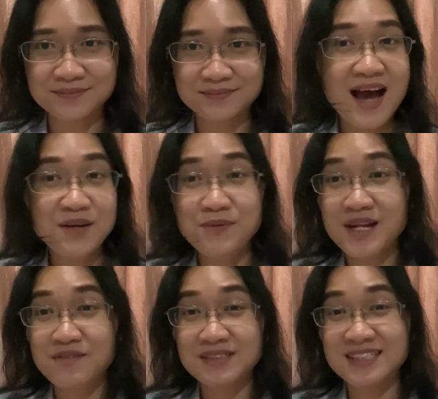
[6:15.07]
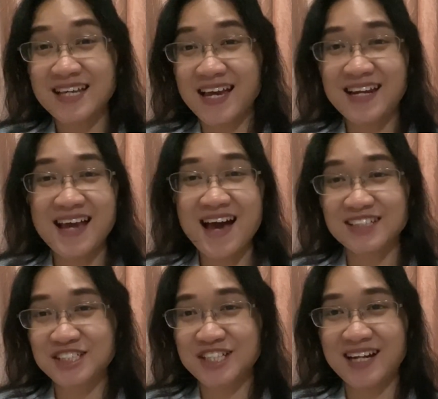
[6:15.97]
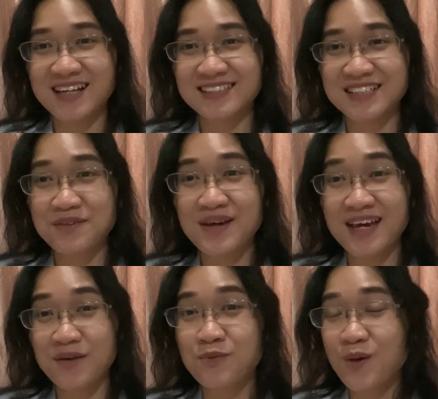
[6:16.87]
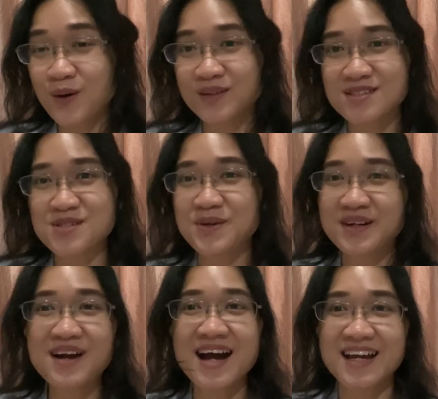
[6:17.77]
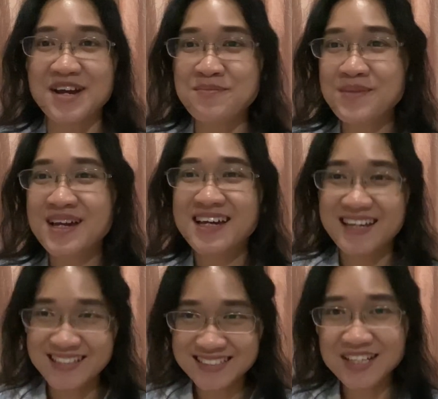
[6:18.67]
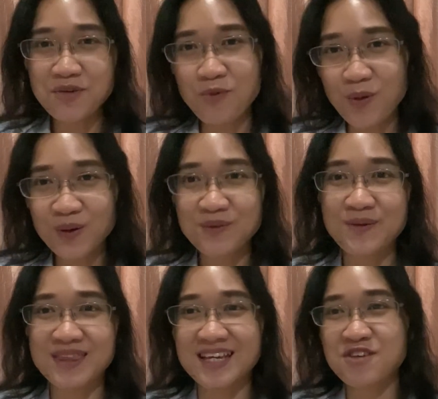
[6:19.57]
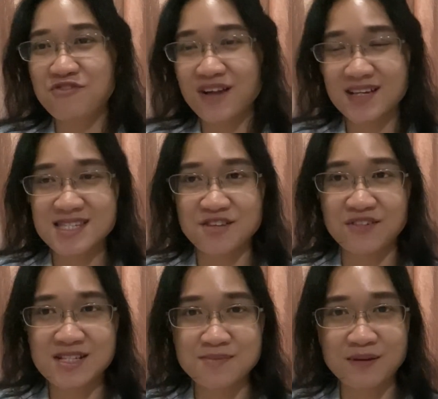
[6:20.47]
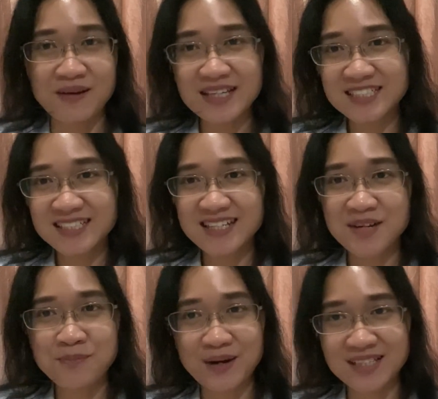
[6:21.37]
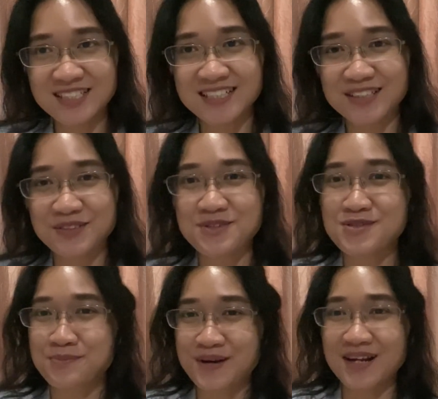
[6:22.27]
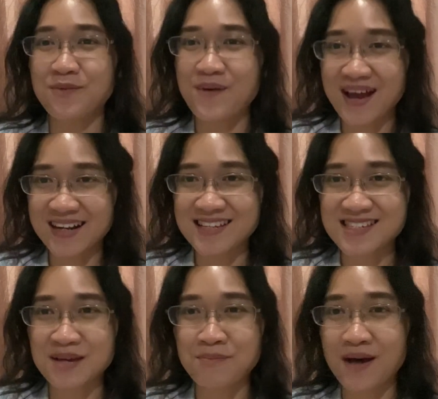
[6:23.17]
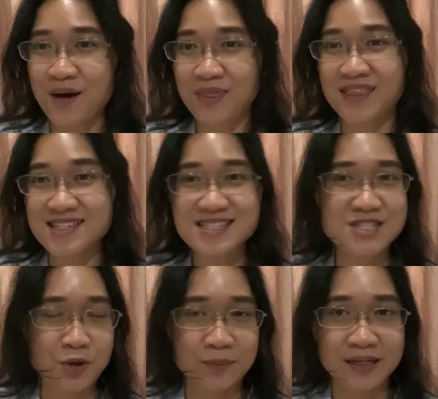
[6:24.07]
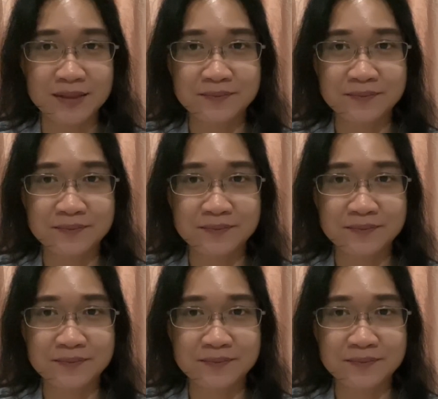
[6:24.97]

And we never take any action until we hit a wall. So here I am, hitting a wall with the influx of inspiration and pressure to spread awareness about this topic.